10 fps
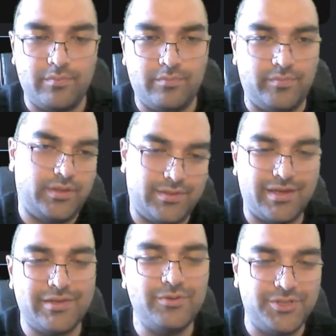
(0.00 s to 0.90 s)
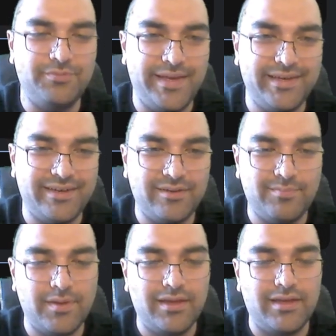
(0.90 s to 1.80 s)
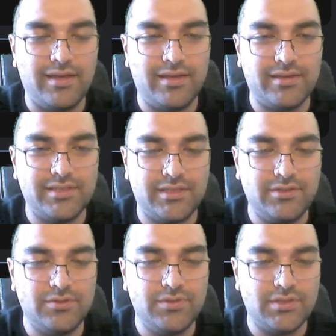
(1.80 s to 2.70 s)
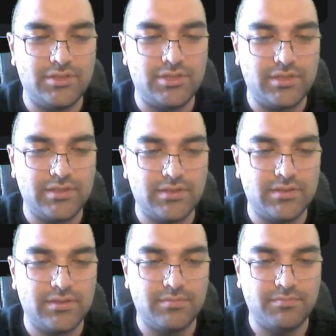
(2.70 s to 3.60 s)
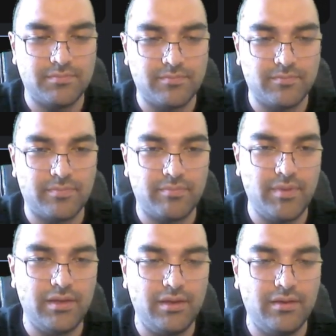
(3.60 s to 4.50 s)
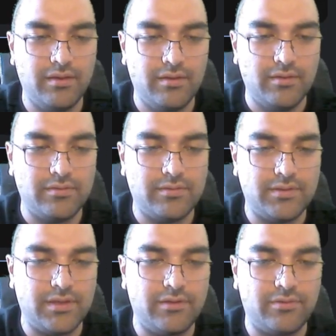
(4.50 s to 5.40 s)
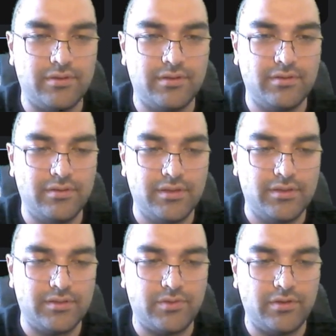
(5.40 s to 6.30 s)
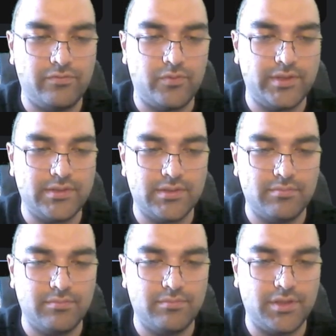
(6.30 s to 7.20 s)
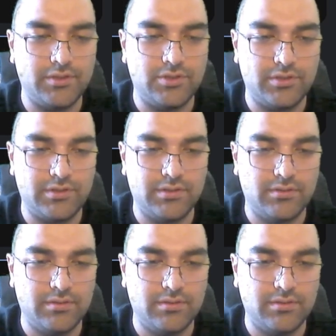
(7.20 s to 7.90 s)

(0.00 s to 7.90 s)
because I don't do makeup. Can you suggest me their reference pictures?